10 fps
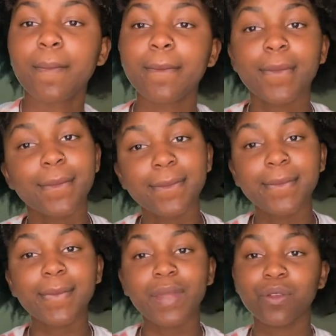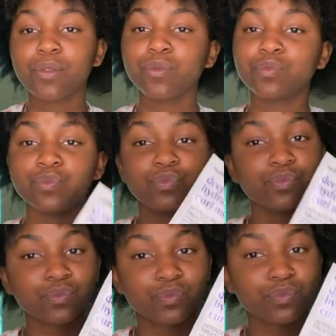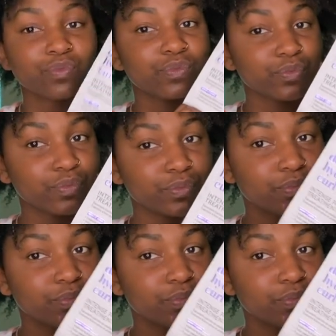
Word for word: dirty dog. Okay, next frame.